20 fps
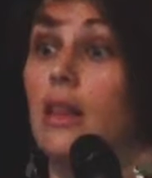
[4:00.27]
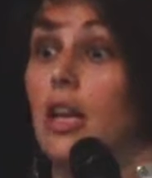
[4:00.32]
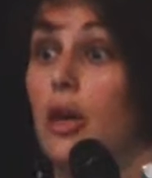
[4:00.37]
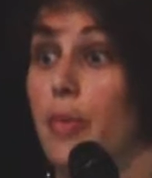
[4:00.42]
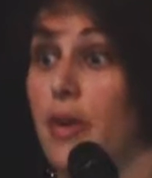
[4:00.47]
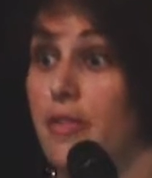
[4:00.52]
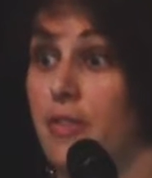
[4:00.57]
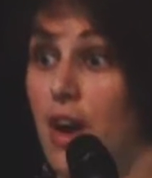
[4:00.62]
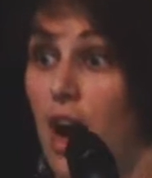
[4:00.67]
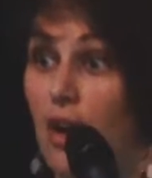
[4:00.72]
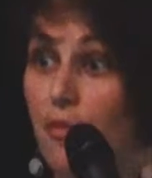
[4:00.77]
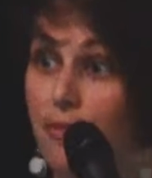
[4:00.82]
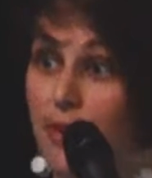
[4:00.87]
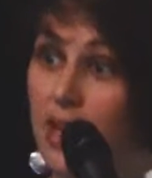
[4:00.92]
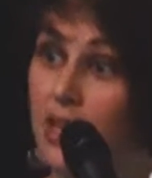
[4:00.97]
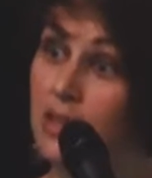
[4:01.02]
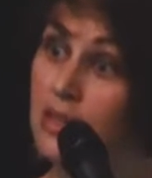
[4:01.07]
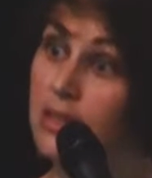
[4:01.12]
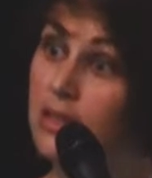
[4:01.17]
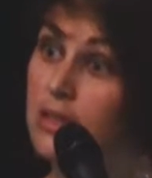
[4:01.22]
little bit of
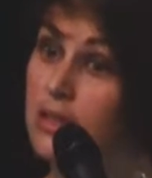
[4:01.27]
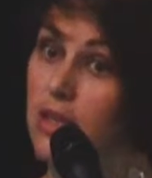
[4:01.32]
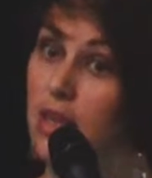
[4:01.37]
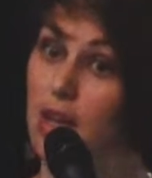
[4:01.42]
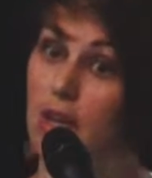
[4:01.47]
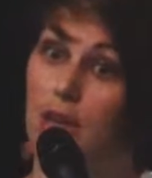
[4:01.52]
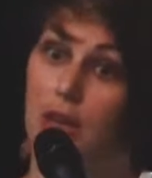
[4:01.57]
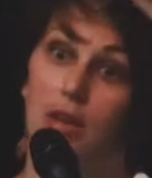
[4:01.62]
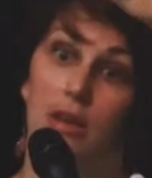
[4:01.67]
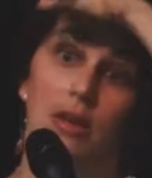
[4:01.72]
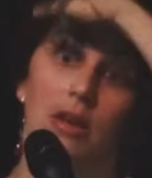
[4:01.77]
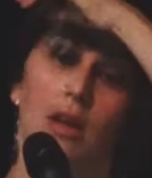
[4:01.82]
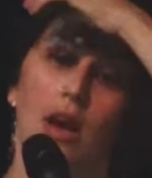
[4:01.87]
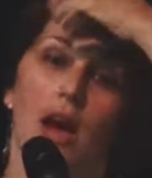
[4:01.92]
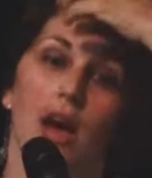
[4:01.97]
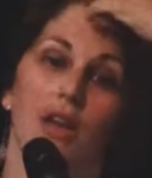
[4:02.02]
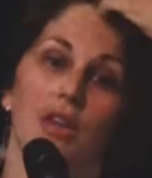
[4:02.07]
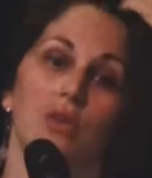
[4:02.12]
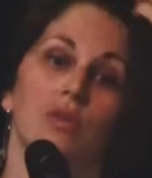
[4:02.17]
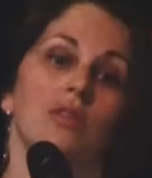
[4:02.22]
confidence in
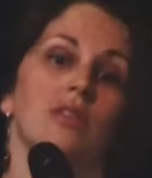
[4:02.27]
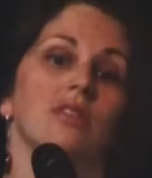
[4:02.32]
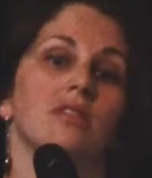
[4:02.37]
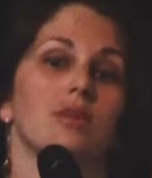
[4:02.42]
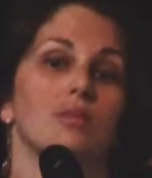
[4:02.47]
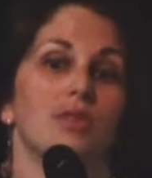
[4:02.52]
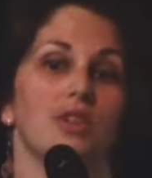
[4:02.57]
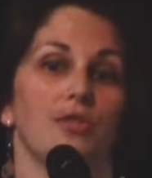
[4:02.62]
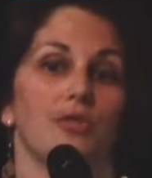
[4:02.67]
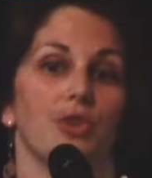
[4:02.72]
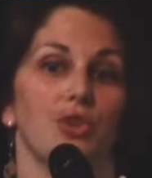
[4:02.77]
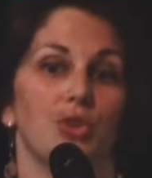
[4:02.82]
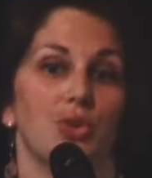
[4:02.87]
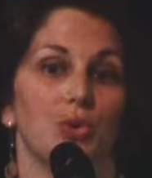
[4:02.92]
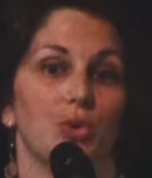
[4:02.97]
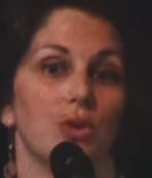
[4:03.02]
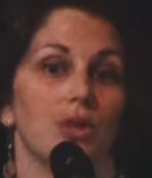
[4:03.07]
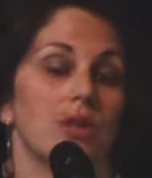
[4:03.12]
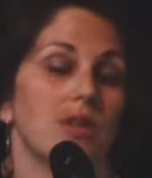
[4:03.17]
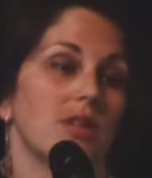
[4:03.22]
using some different
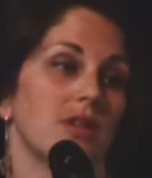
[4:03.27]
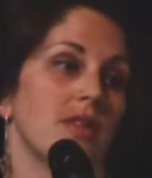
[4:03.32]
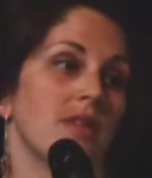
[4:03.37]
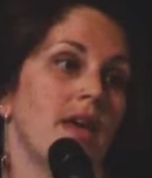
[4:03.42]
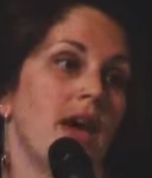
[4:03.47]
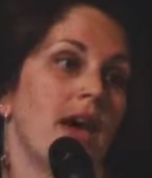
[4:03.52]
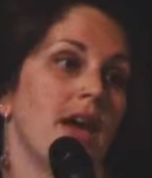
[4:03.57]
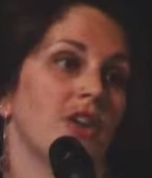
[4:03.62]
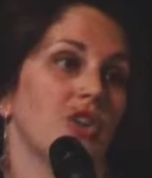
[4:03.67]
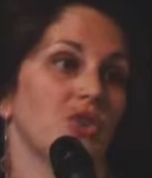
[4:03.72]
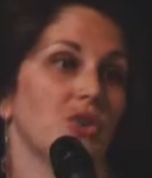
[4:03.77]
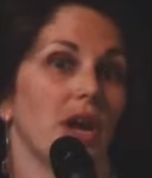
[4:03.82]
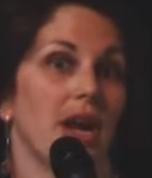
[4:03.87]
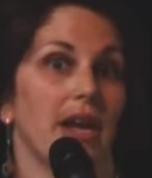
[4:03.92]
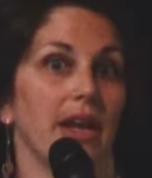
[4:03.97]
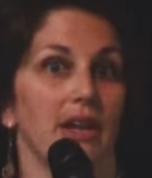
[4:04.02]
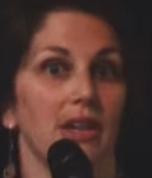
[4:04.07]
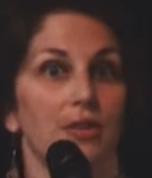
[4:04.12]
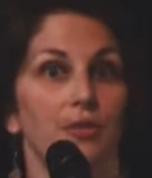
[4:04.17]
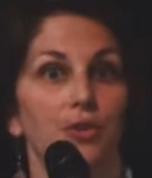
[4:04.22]
tools, and then
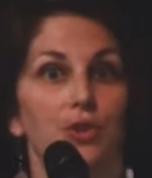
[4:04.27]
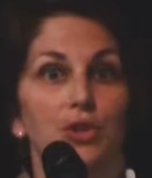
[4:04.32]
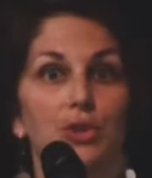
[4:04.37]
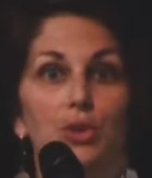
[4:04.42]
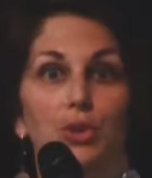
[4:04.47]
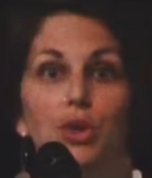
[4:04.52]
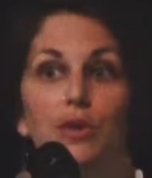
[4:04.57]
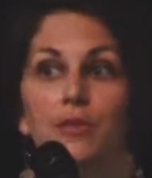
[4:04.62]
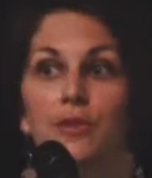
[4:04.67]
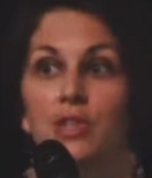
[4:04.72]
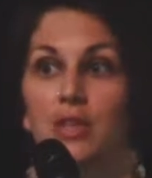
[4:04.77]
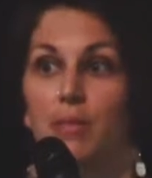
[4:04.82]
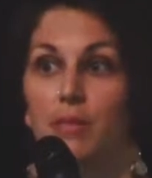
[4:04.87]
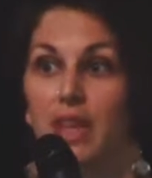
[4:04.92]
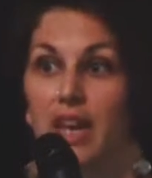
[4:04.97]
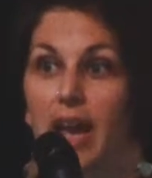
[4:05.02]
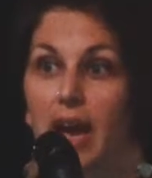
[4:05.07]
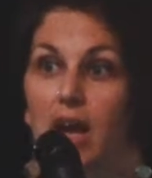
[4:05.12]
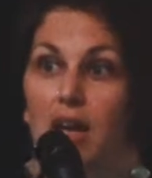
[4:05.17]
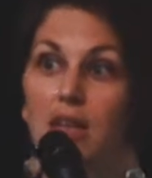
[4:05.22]
trying a different tool for
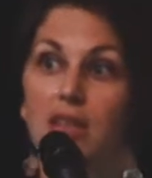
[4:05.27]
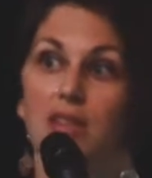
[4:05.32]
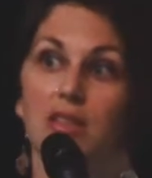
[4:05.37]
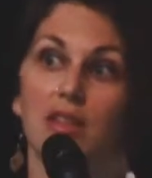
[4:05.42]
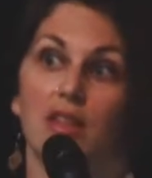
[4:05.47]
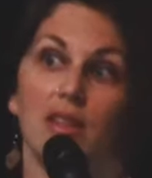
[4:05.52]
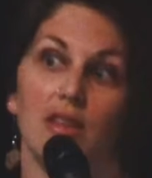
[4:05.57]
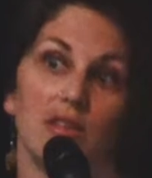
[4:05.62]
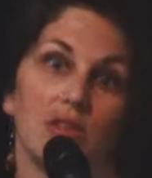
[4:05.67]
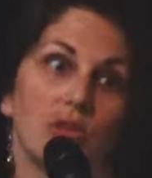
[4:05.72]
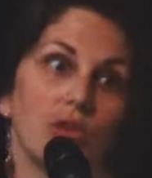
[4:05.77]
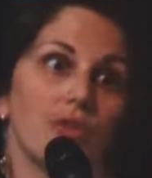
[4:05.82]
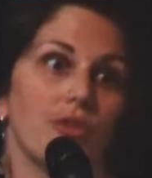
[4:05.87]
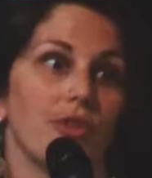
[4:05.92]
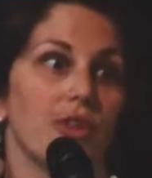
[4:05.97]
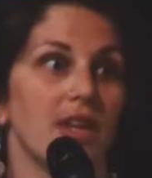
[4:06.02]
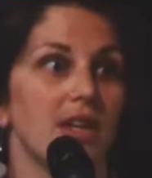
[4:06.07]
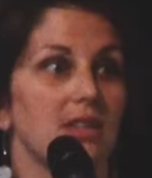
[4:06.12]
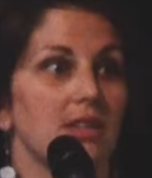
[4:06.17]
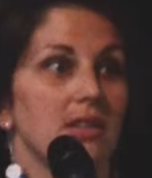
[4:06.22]
something else, and then this tool for
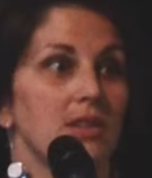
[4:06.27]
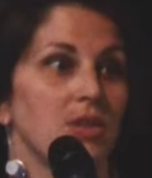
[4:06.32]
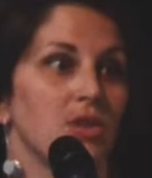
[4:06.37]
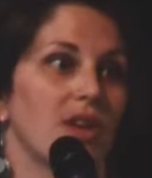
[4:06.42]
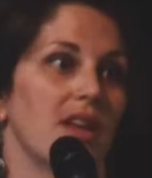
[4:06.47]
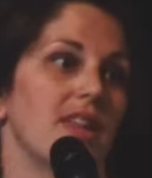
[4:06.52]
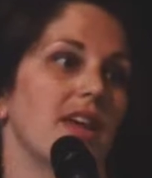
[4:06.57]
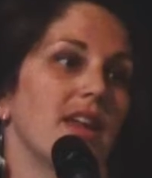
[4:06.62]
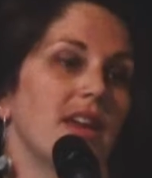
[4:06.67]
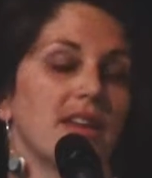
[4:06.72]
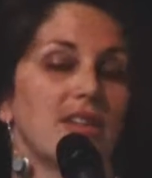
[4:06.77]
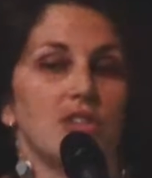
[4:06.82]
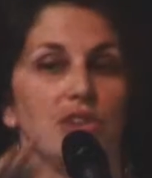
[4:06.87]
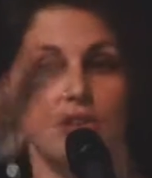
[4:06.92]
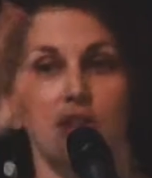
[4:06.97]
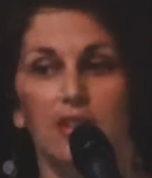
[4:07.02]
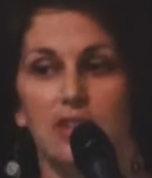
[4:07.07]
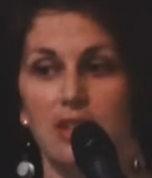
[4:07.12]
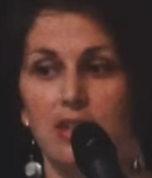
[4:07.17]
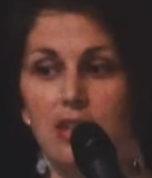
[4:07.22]
this, and this tool, and then it
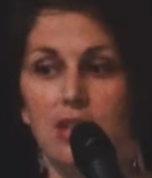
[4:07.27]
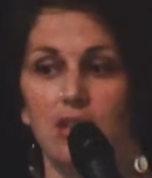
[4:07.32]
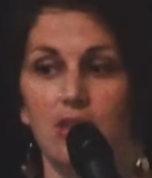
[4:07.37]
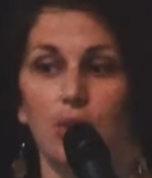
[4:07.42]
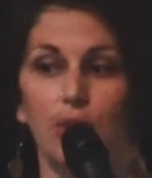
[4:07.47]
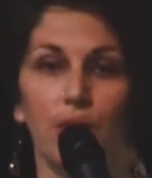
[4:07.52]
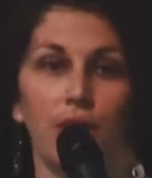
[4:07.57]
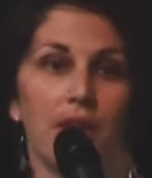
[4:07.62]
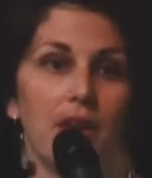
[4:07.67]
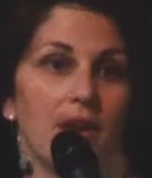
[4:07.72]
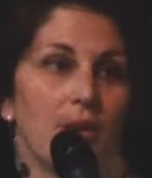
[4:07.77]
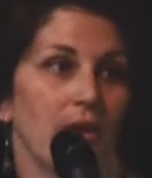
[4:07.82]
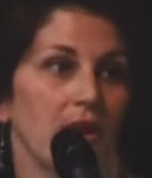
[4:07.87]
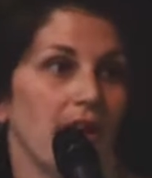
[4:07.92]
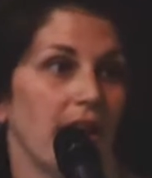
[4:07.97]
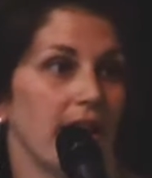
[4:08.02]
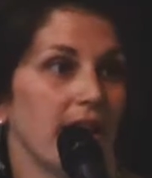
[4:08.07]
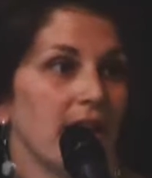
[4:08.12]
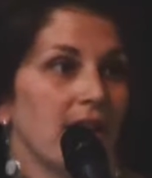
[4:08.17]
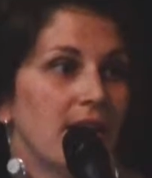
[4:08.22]
turns into this whole thing where
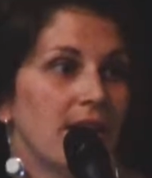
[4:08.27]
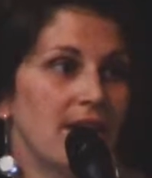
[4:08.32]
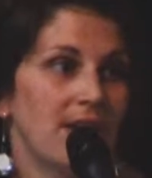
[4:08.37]
like,